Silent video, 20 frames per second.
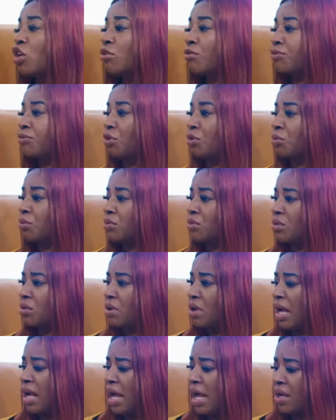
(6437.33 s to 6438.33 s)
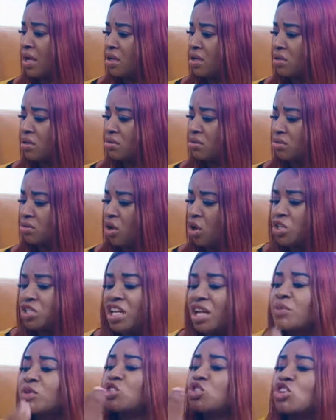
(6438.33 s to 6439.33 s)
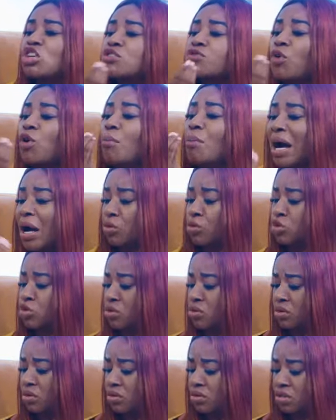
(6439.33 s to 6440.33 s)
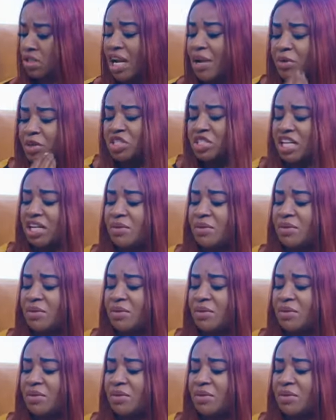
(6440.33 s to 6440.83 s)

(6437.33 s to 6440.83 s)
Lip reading: come from. Your own celebrity just for mouth. Celebrity.